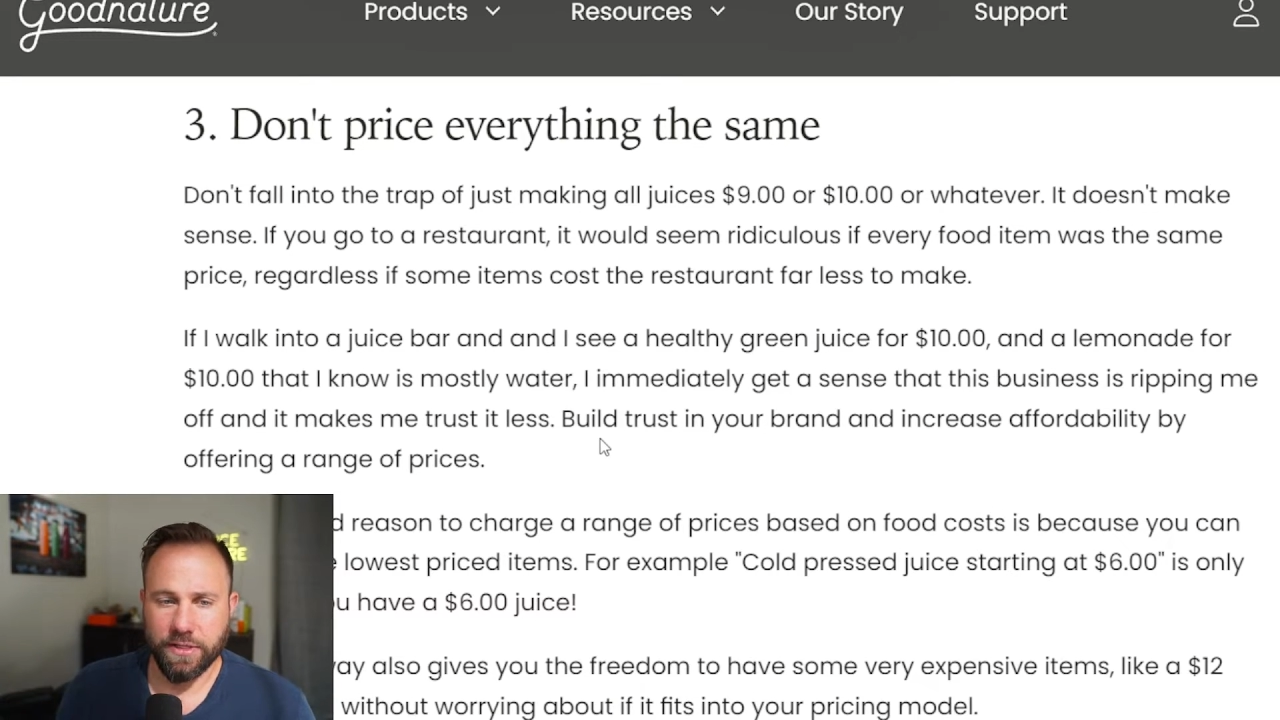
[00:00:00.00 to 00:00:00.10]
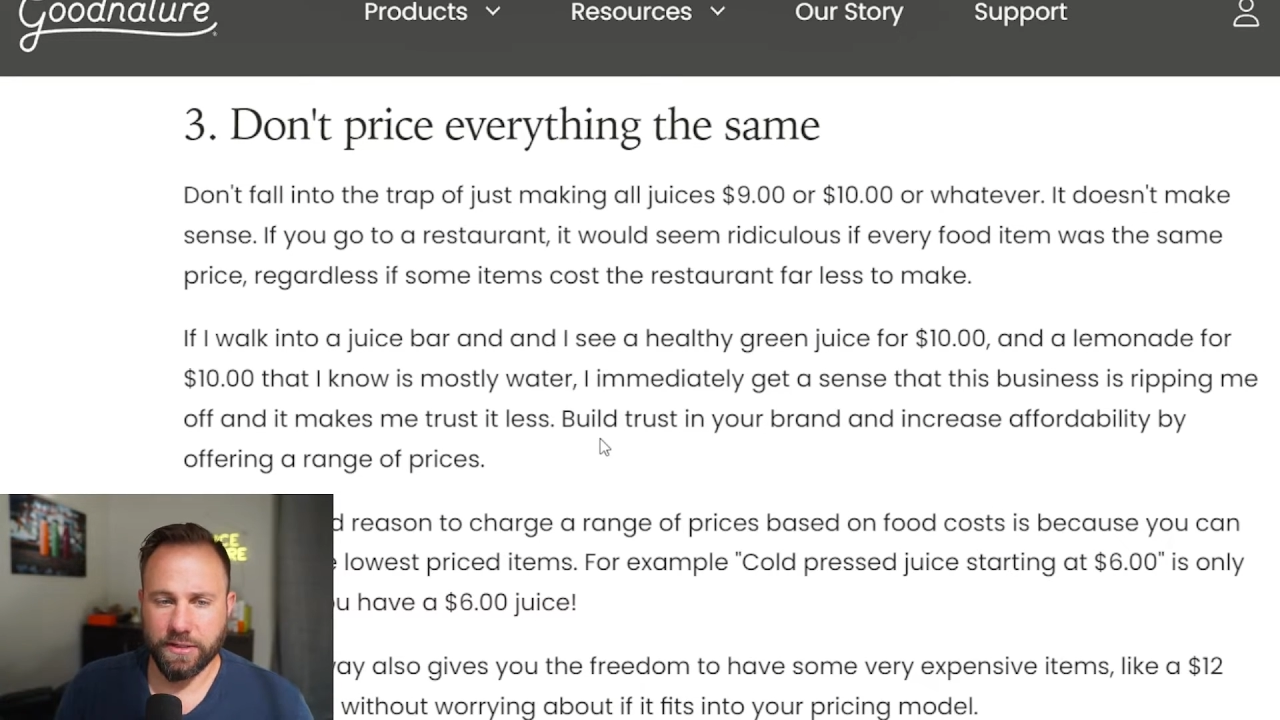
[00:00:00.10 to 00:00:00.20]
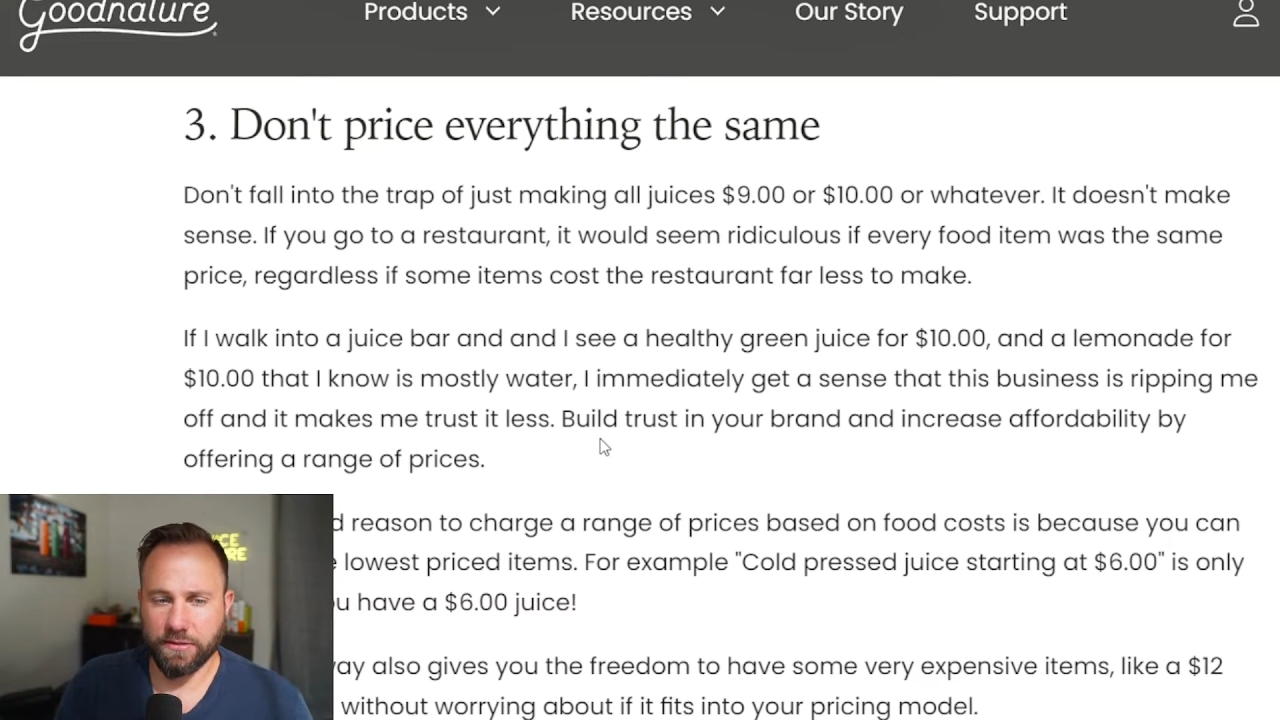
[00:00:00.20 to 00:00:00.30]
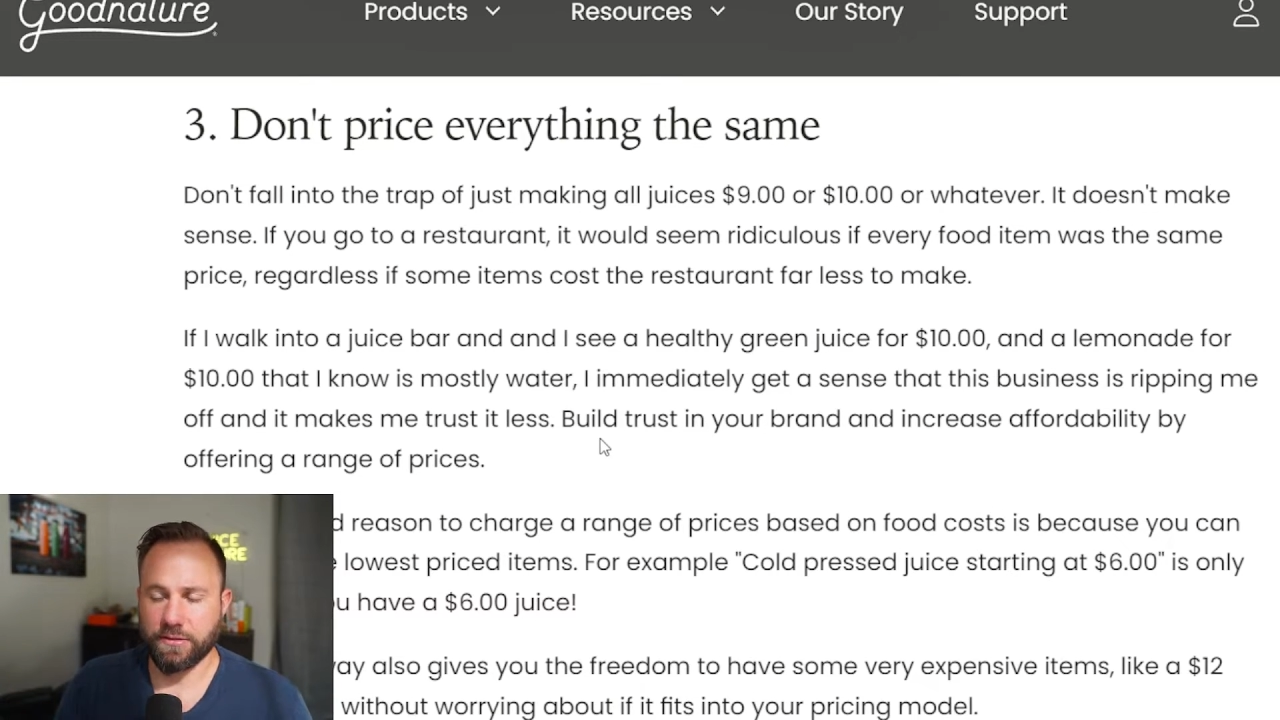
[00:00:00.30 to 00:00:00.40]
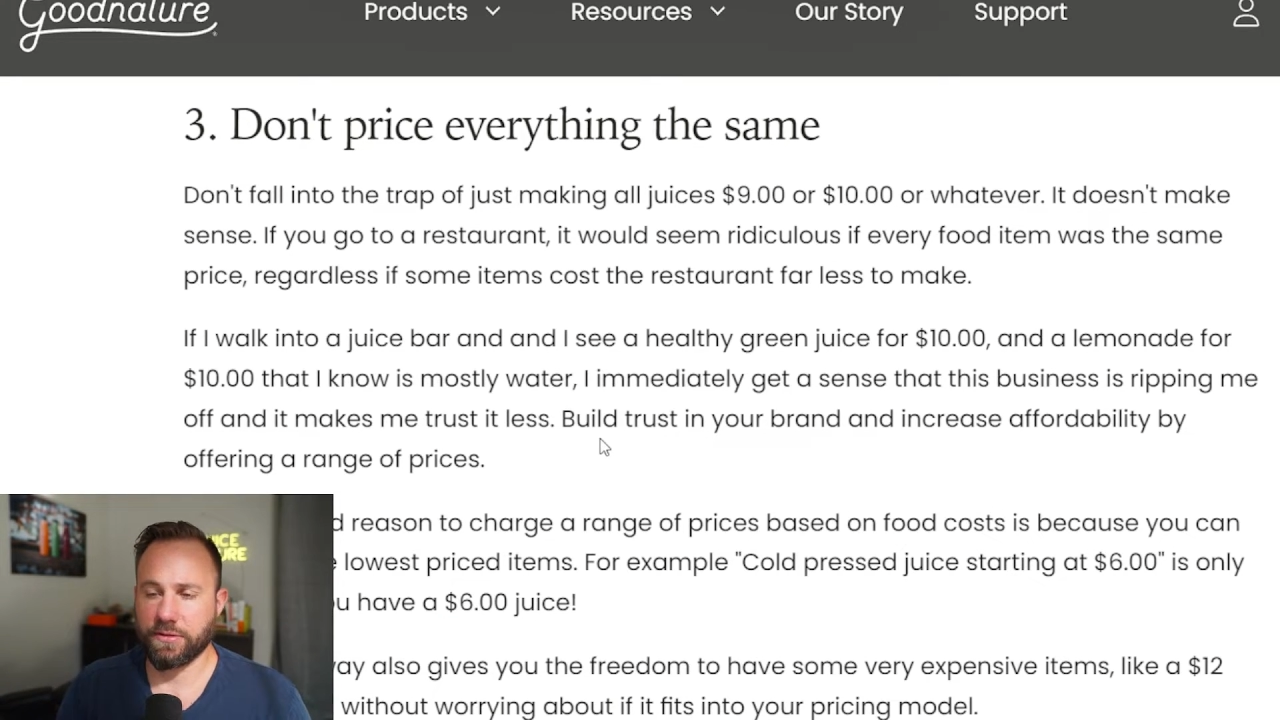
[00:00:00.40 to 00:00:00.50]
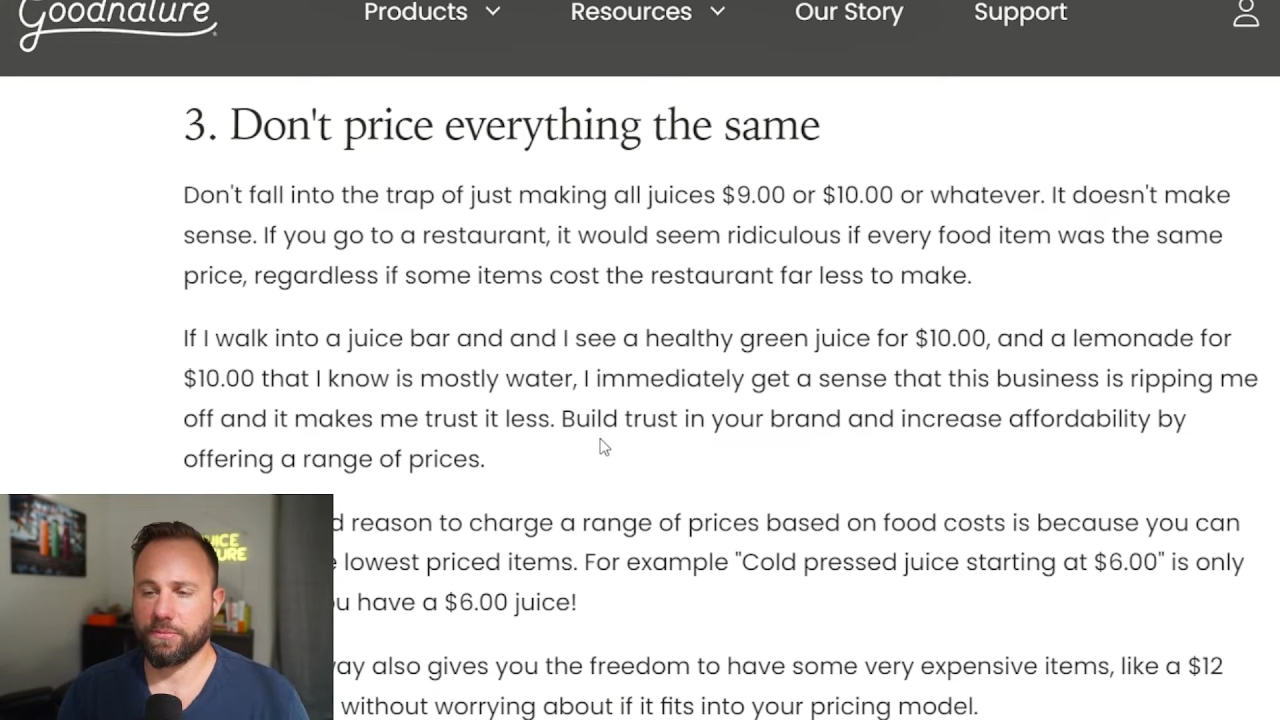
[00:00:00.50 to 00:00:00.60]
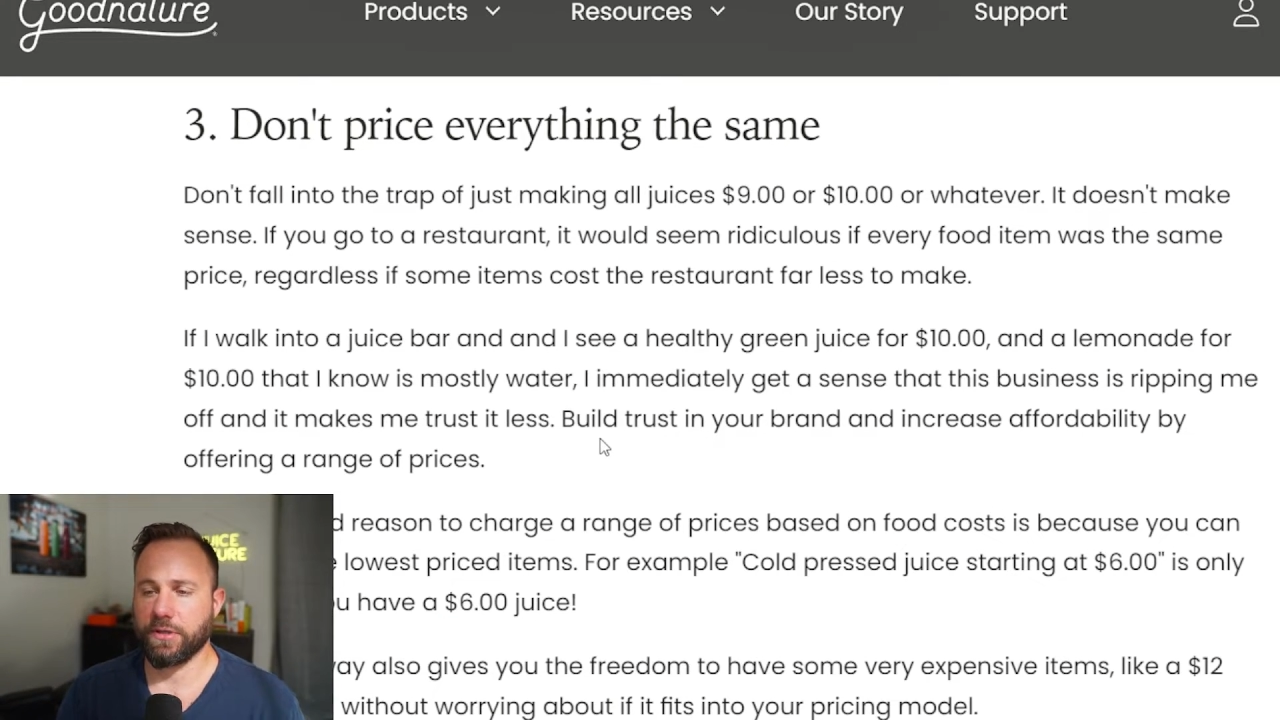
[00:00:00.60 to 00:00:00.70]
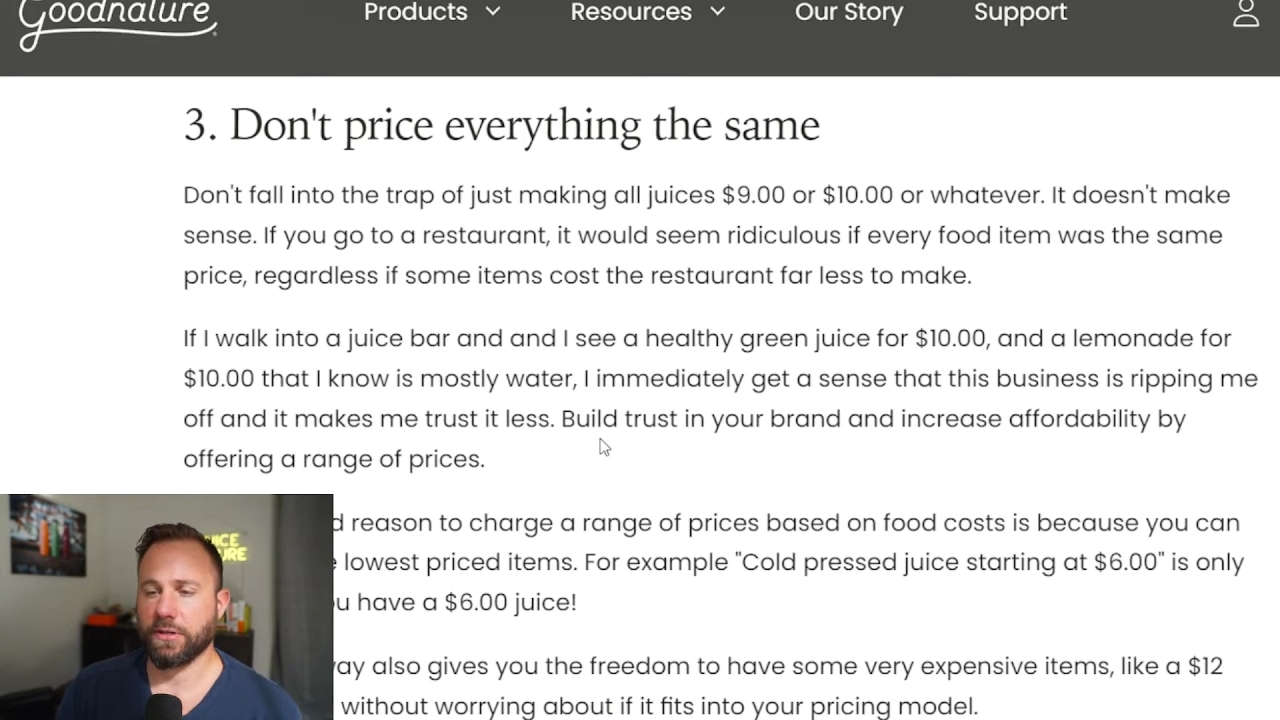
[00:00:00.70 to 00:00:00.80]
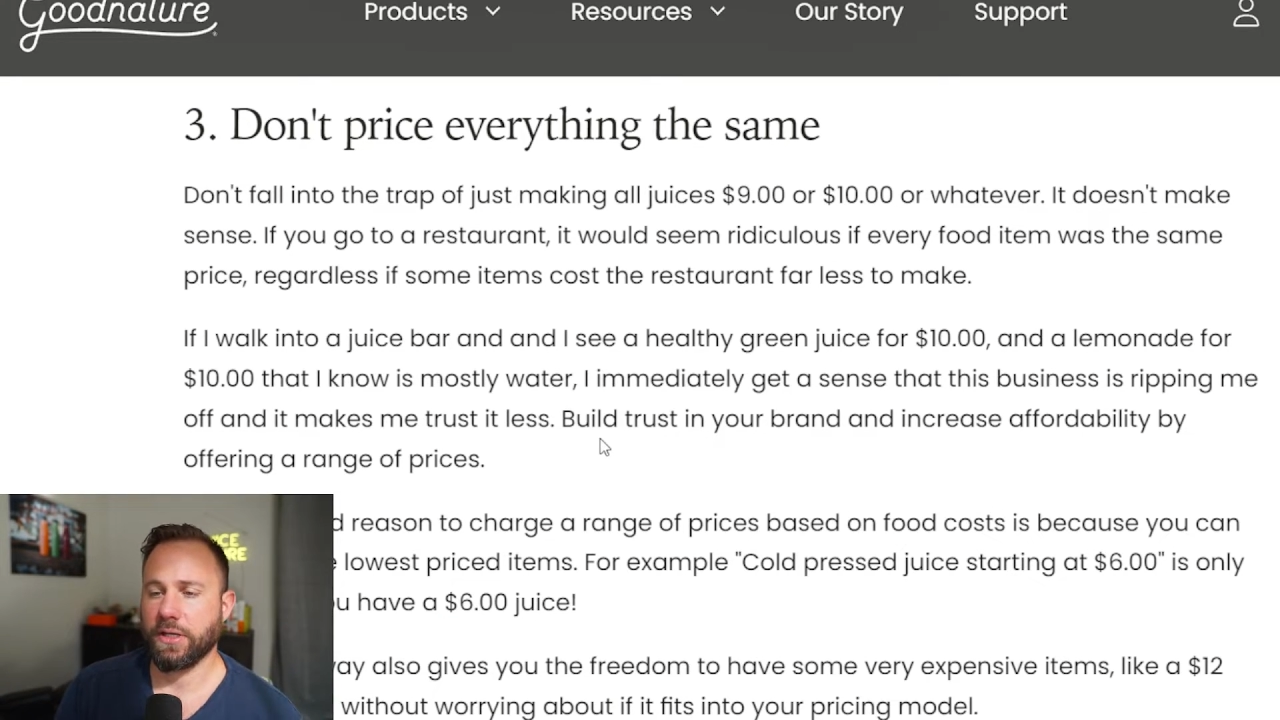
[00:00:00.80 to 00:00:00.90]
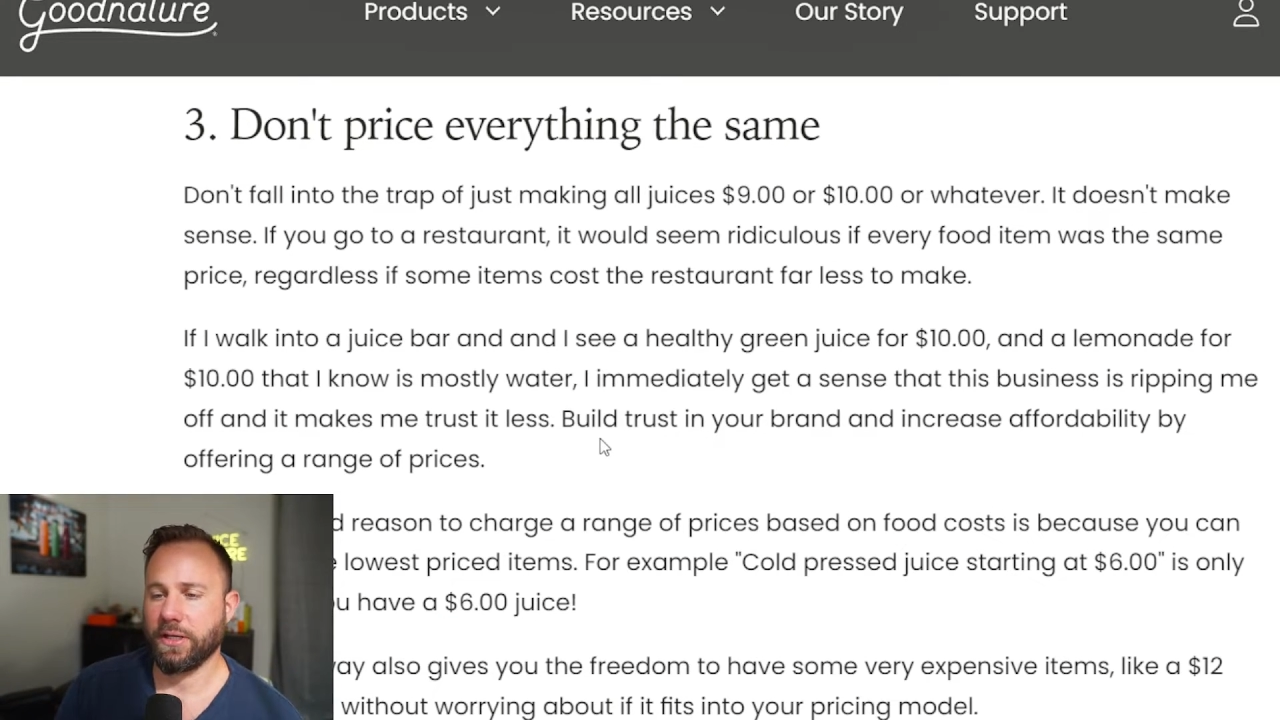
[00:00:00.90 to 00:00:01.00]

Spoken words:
nectar or something.